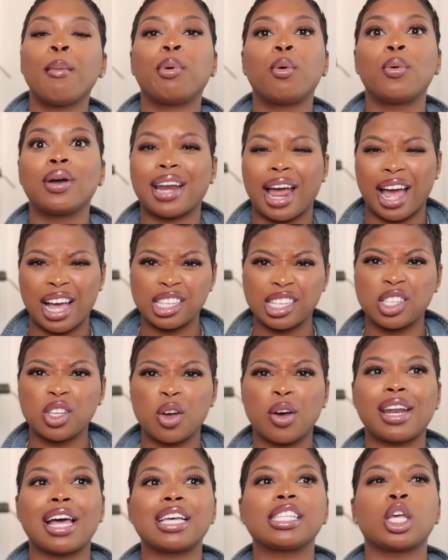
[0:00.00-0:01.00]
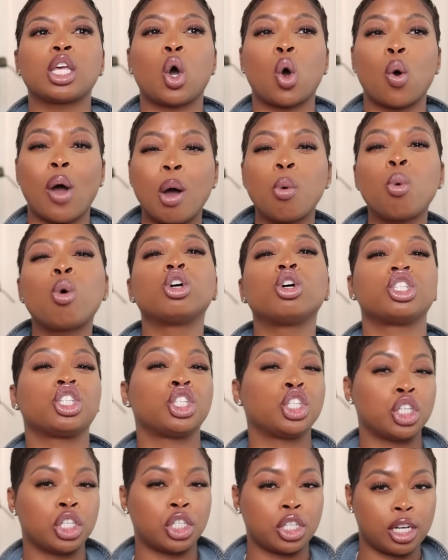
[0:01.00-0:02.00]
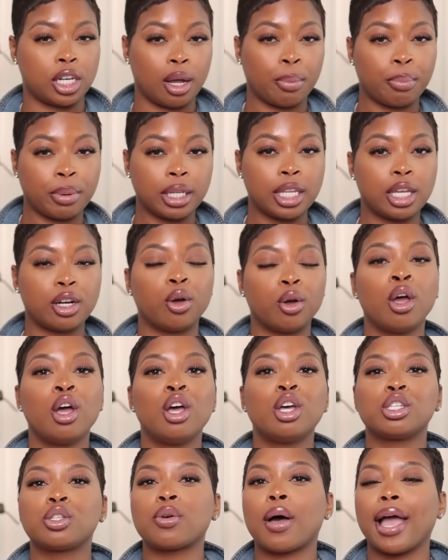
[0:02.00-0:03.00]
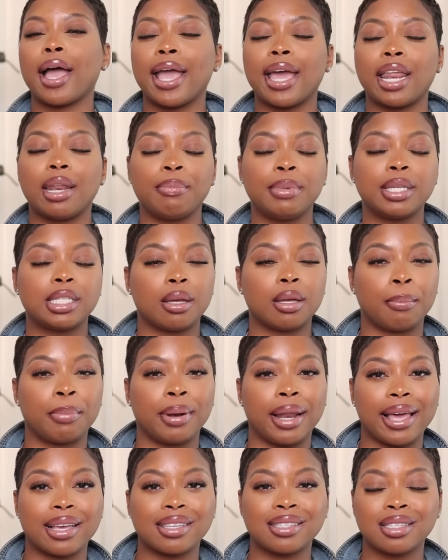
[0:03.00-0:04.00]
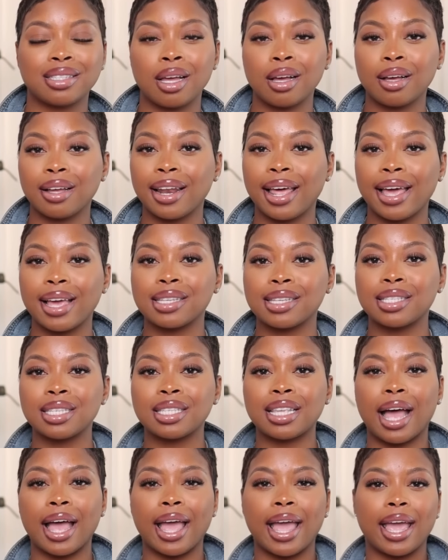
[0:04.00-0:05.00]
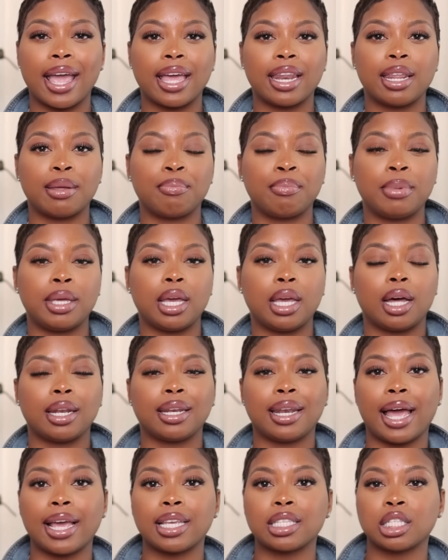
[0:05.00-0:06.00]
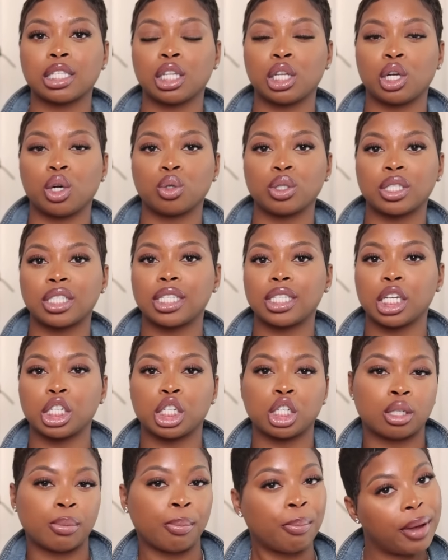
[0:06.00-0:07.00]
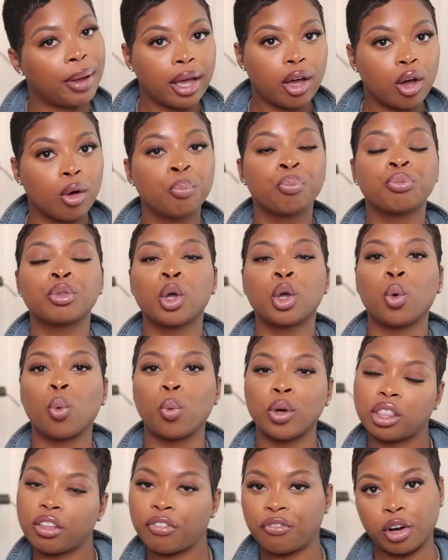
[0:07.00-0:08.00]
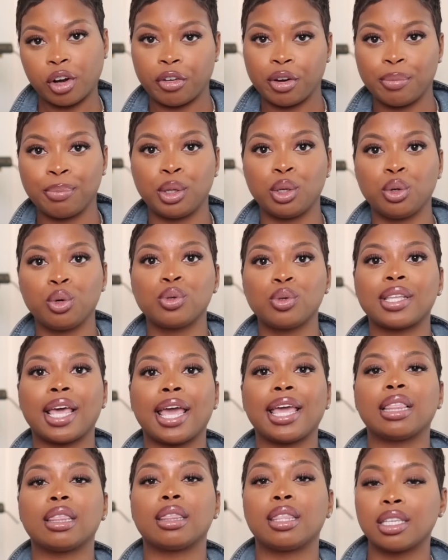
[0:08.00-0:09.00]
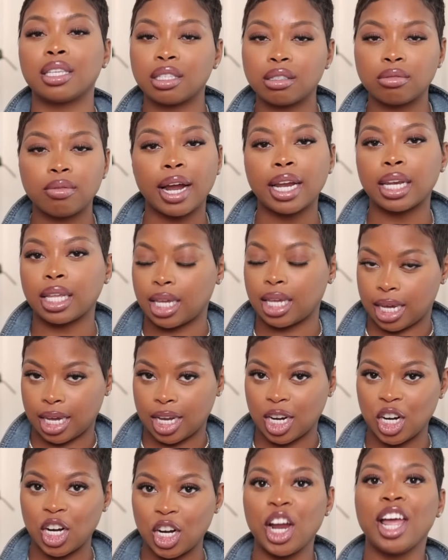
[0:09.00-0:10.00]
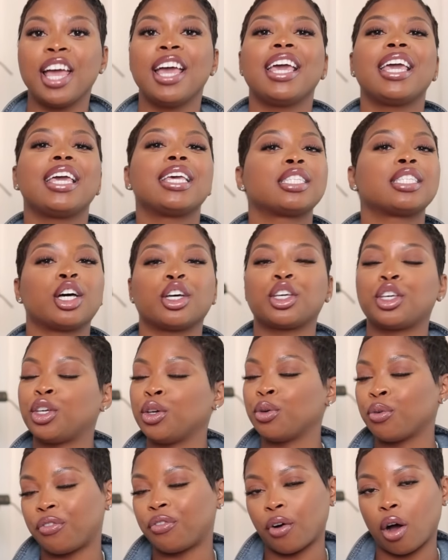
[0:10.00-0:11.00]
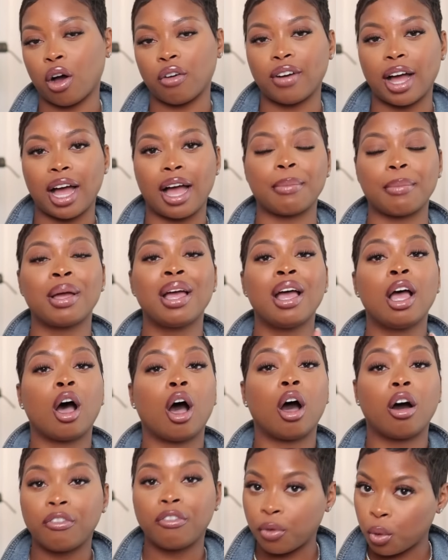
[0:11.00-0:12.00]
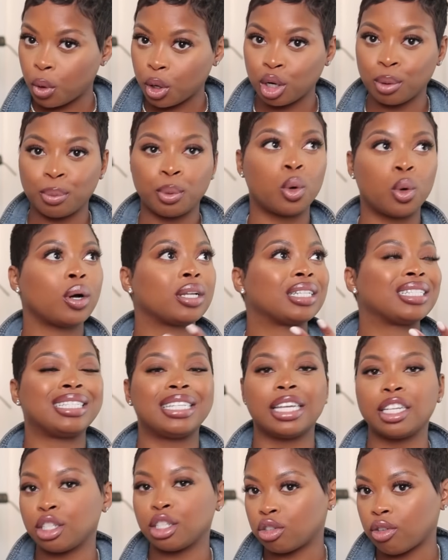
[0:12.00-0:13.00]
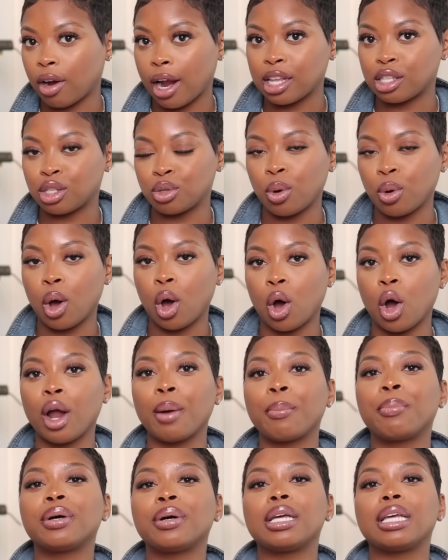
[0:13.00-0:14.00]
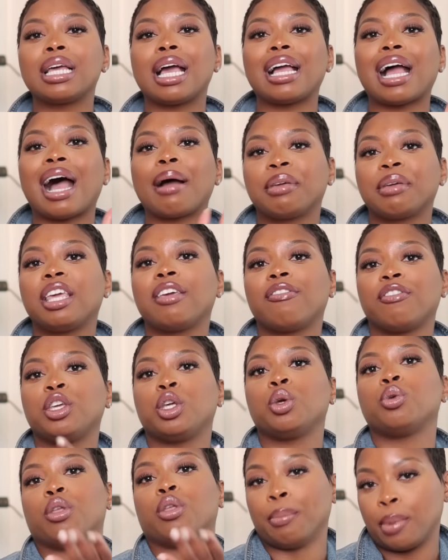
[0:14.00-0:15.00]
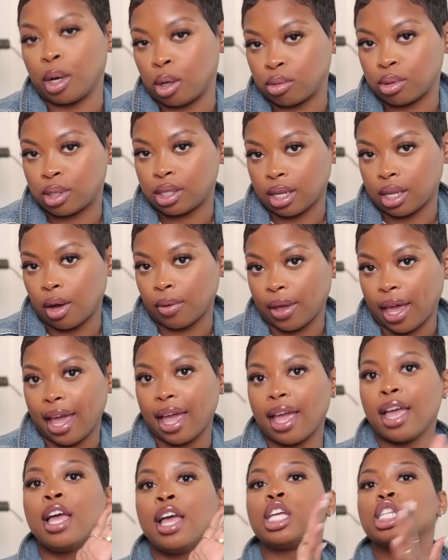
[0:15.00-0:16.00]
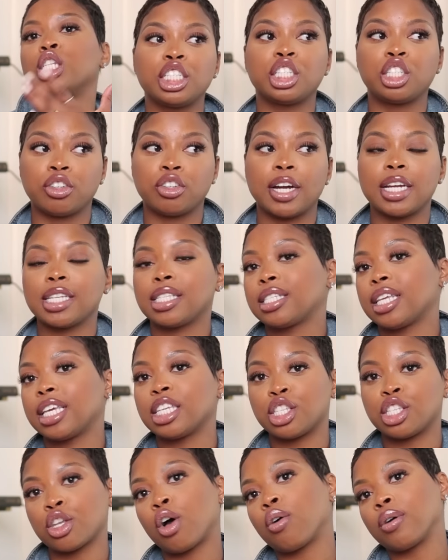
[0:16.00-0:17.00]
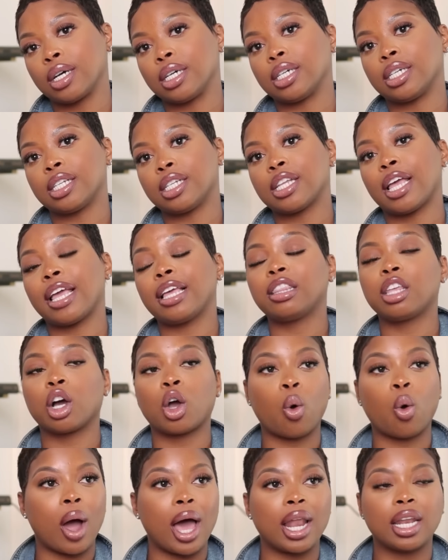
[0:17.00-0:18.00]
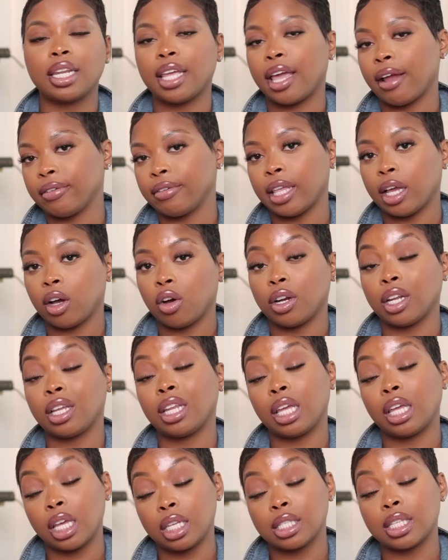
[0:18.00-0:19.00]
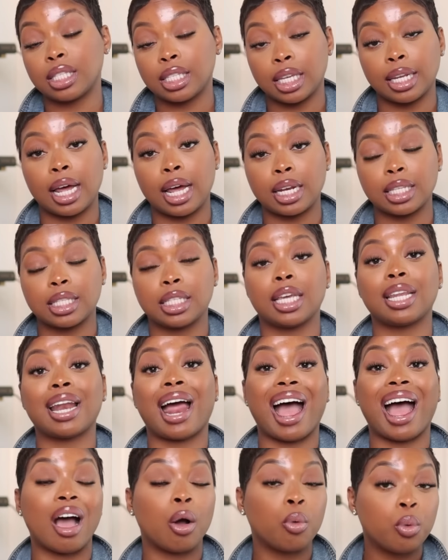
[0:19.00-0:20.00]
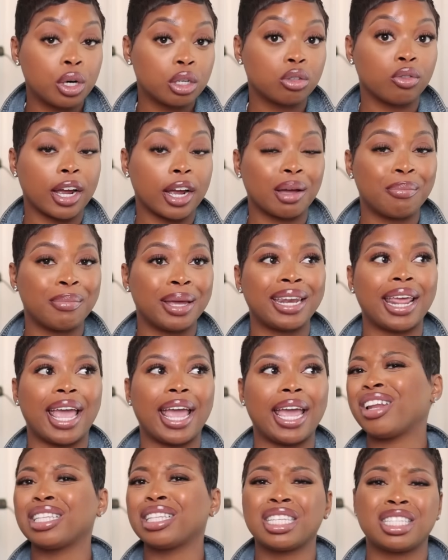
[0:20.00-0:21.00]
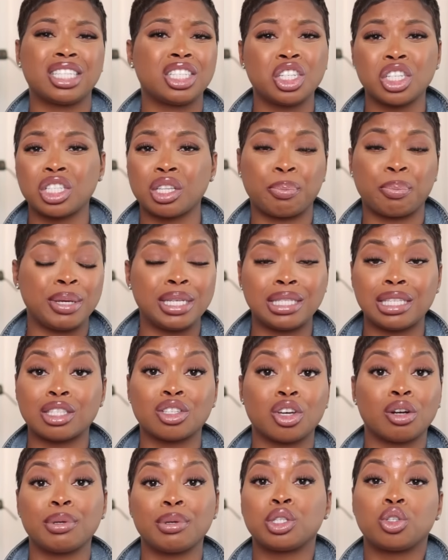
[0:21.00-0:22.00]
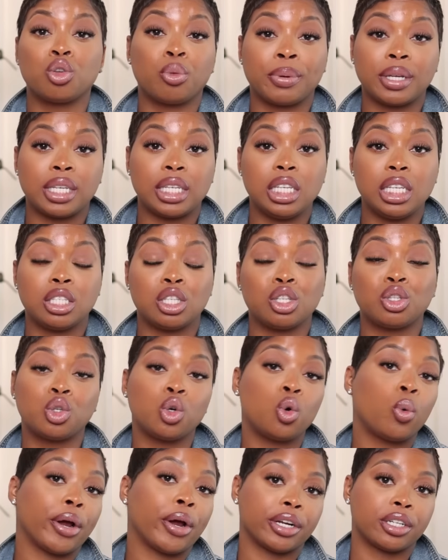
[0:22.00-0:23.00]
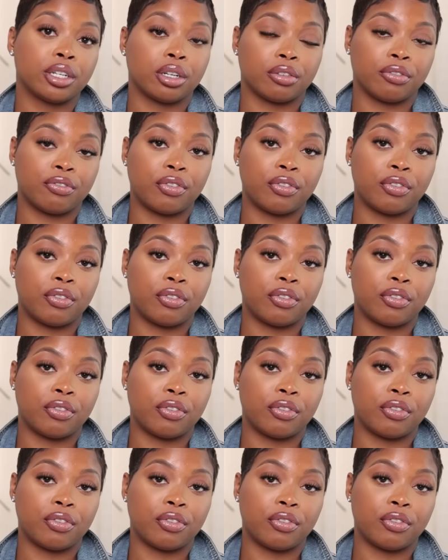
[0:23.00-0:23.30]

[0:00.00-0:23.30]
but when I saw it, I said, oh, I want to zhuzh it up a little. So I added me some black sunglasses. I added me a nice little cinched belt with the furry mules. And this right here is a cute fall vibe. Affordable, didn't try too hard, but I'm giving you the most, okay? This dress is so good. The quality, everything on it is a 10 out of 10. I would recommend, and this is just a piece that's gonna be super easy to wear during